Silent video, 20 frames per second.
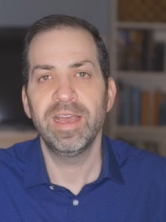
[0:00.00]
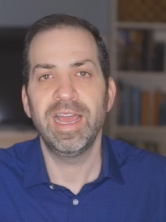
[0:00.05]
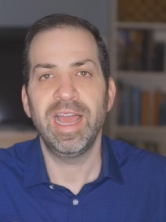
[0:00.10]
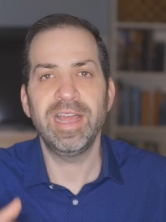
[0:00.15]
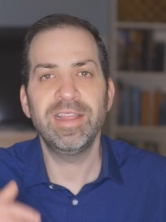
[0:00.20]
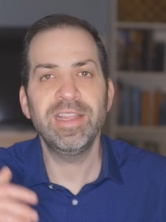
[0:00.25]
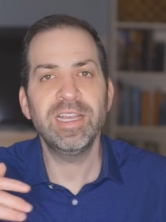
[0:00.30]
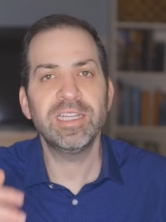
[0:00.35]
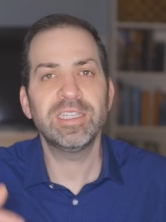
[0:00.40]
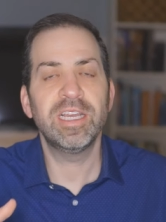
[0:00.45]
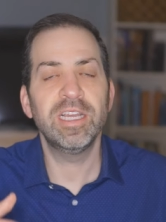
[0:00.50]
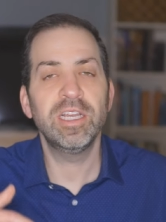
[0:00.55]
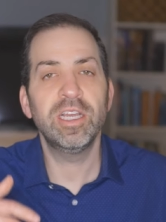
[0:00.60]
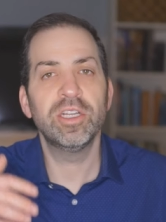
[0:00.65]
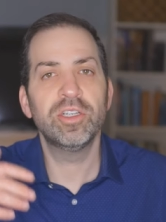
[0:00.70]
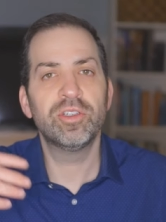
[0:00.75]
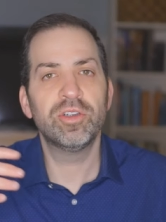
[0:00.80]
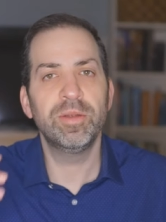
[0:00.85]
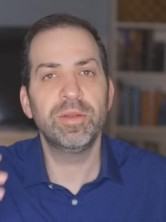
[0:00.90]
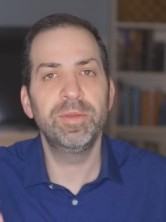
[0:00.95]
And this can
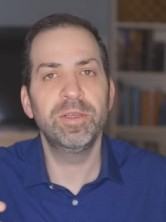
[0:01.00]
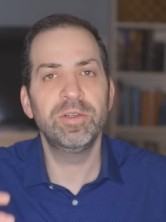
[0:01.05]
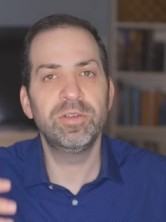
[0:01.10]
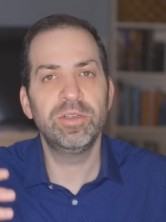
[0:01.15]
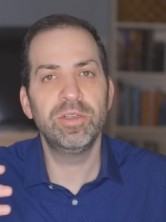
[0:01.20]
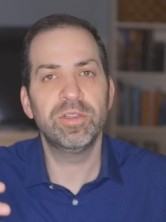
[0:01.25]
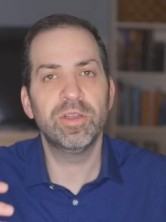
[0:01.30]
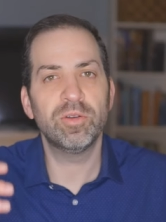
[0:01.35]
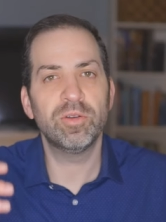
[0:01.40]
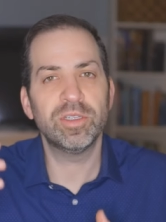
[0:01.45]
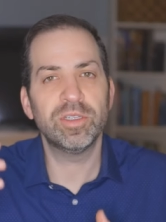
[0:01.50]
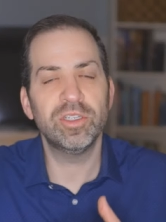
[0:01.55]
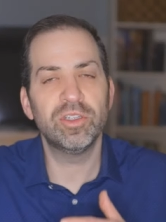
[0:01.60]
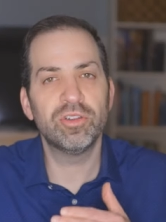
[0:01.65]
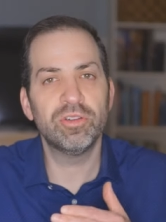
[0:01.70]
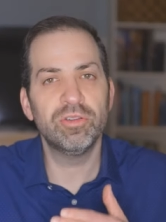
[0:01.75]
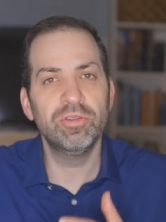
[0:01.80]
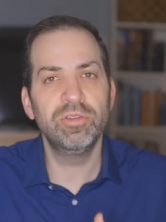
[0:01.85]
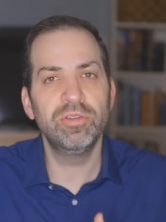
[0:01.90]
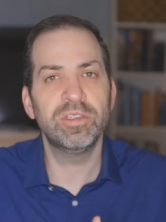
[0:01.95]
contribute to those
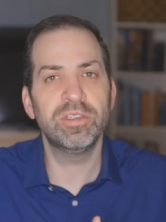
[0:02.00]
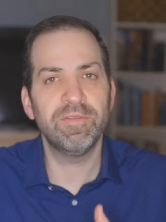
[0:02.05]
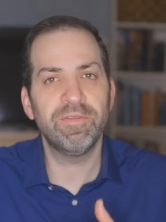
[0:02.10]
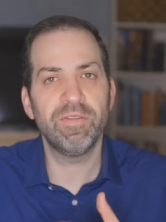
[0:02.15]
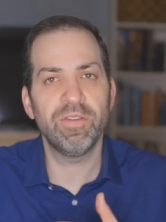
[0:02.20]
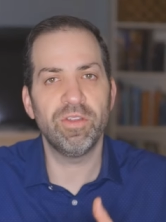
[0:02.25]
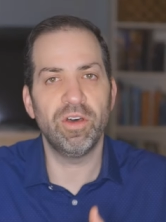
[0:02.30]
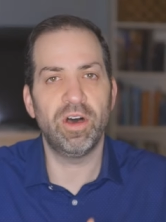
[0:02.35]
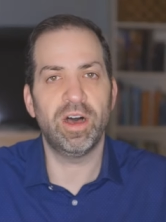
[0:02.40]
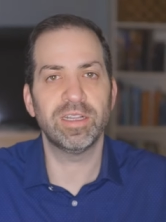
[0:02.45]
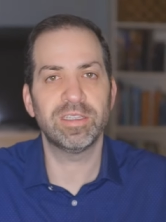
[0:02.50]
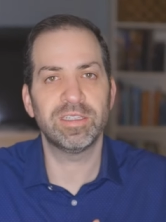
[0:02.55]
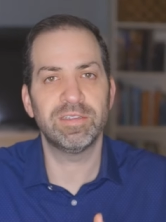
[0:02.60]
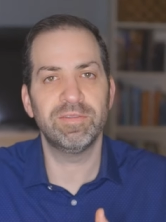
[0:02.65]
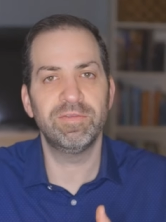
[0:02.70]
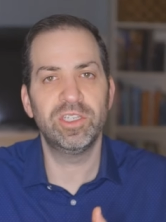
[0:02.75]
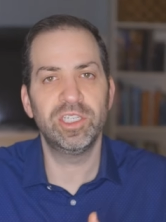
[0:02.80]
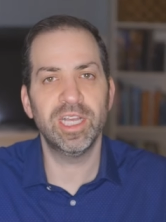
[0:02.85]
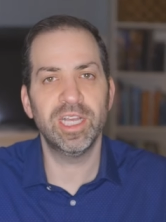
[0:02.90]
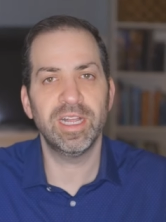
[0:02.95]
intrusive thoughts
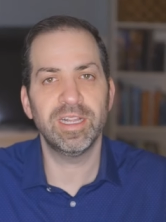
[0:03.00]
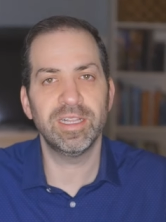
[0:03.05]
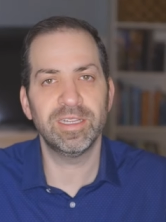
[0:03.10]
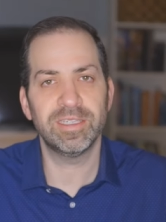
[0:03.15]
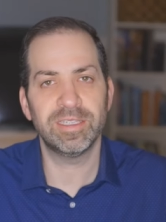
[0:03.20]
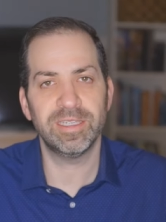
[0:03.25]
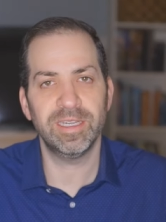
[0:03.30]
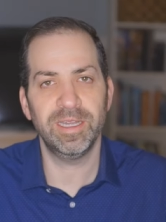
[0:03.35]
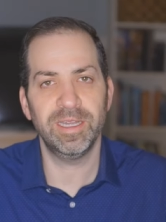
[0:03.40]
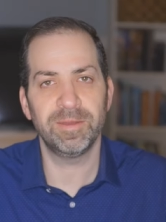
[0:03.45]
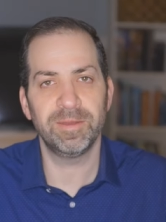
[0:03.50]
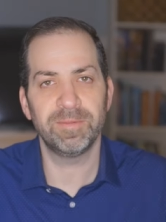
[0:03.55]
of jealousy.